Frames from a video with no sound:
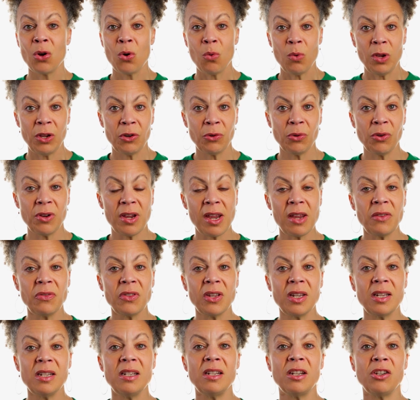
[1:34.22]
we create
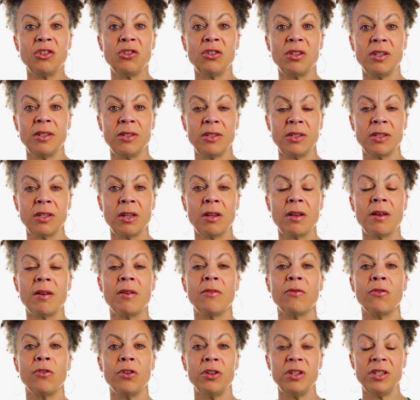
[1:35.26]
the conditions
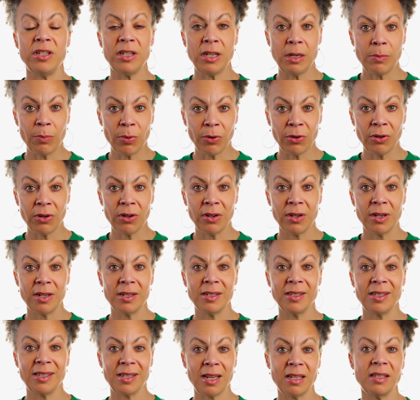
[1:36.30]
for deeper
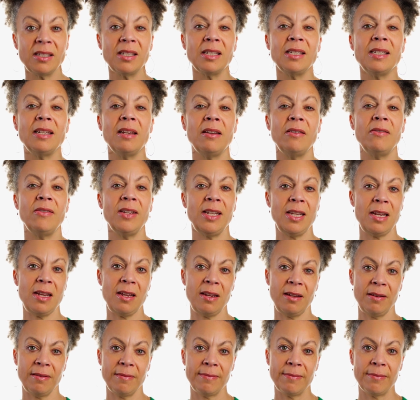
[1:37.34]

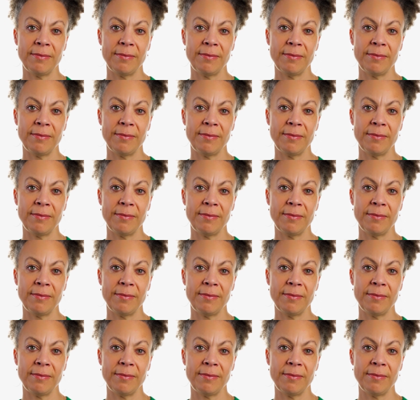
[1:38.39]
sensitivity.